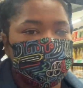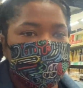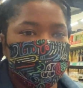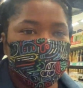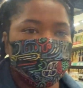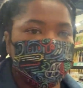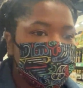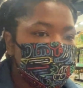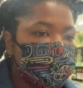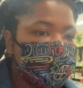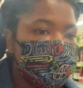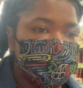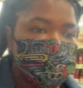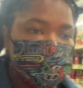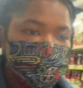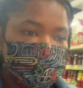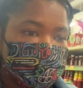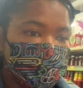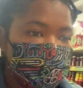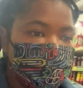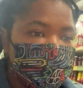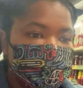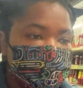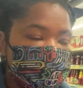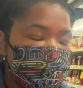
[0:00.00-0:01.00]
One reason
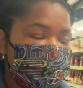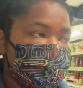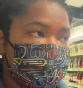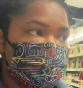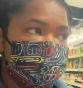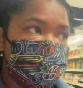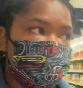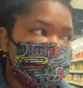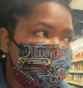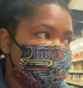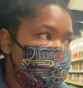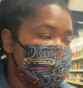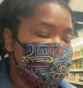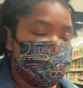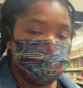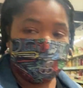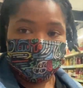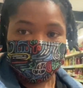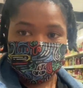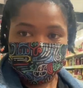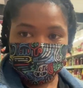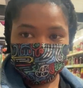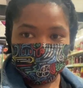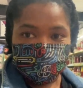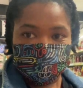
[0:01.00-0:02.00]
I just don't come to
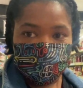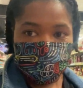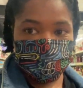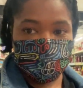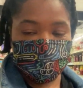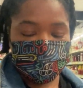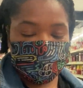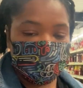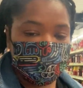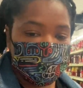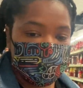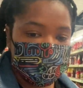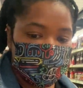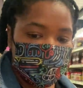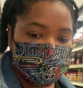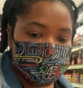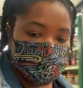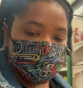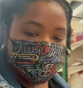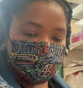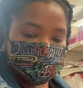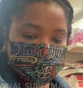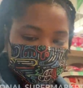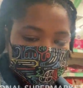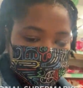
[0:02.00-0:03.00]
the supermarket that
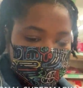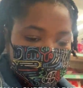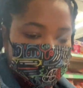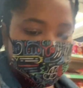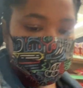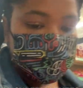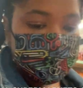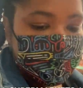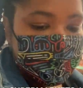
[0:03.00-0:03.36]
often